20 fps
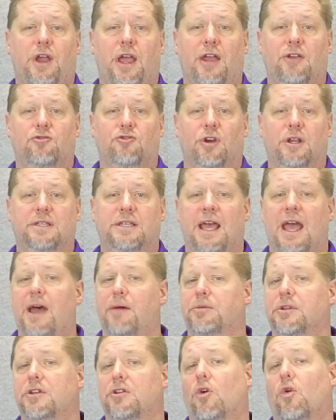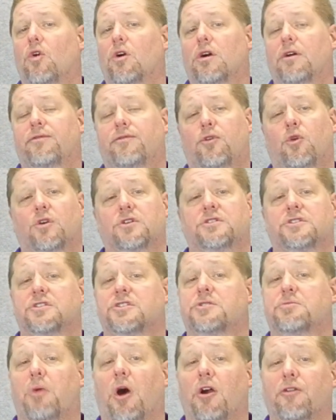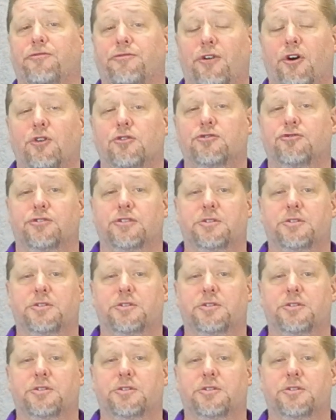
Android tablet, or of course the smartphones